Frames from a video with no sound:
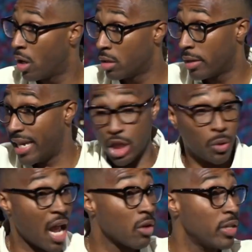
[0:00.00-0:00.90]
He can do it
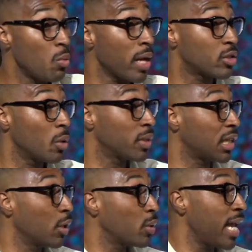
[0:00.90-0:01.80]
however he wants, with a
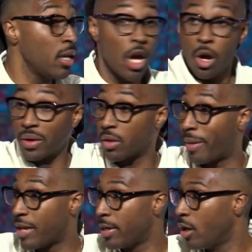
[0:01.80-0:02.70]
little kid, with a
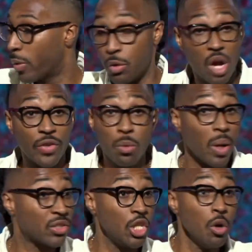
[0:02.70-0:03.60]
baby, with whoever he
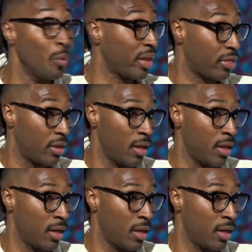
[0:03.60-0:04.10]
wants to do it with.